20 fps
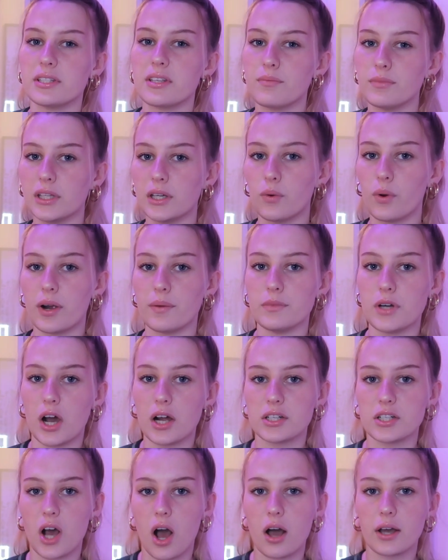something where I'm
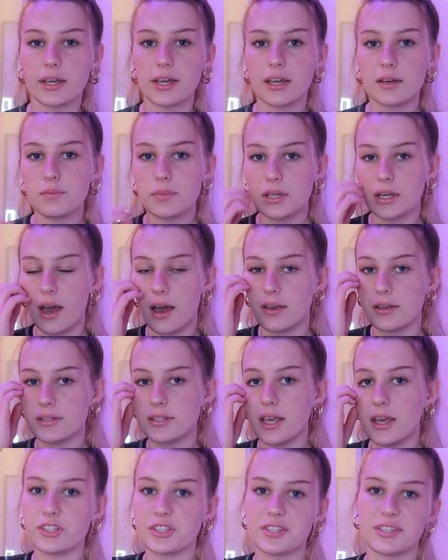not talking, because
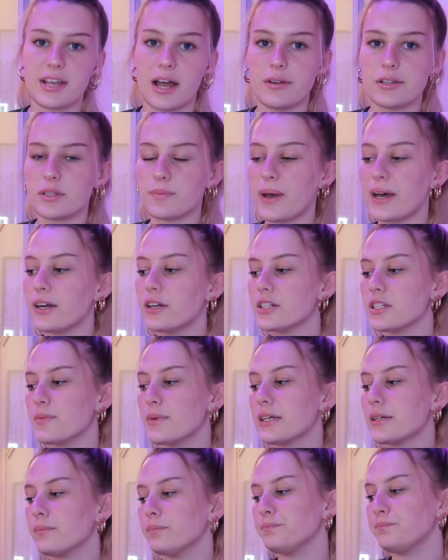it just sounds better to me.